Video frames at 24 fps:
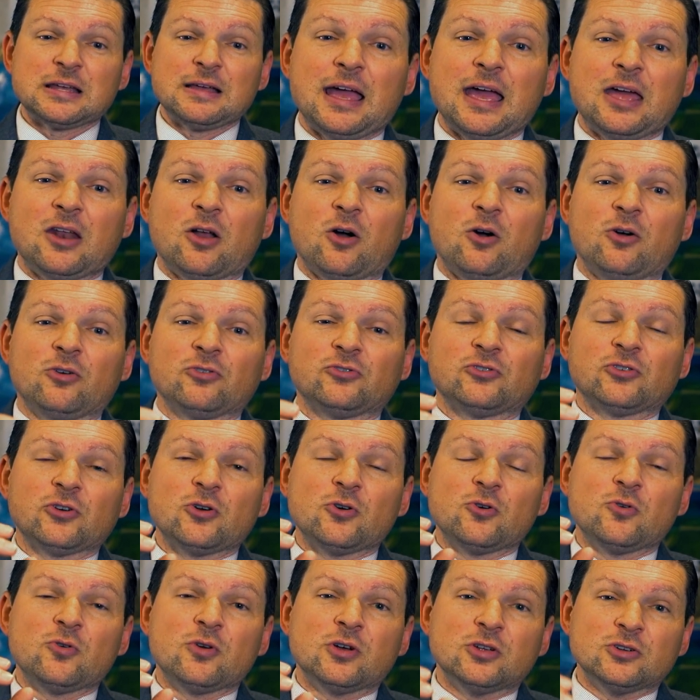and
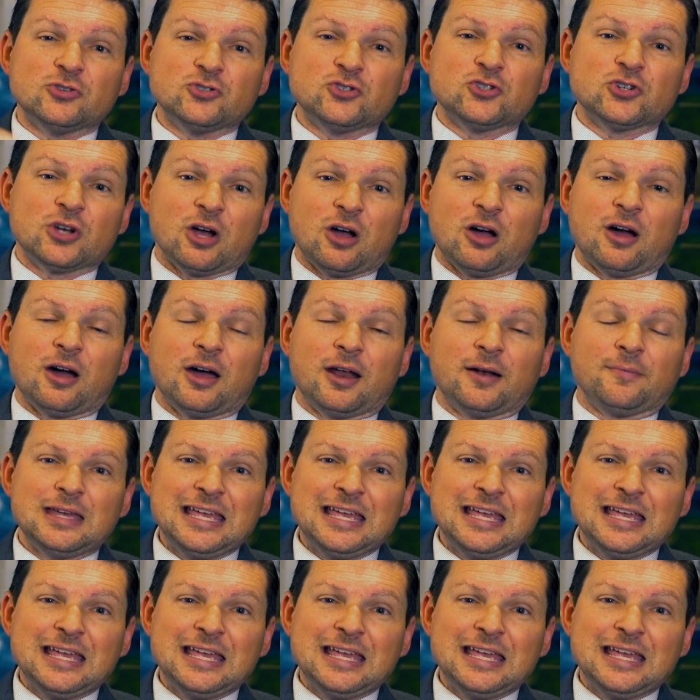also John.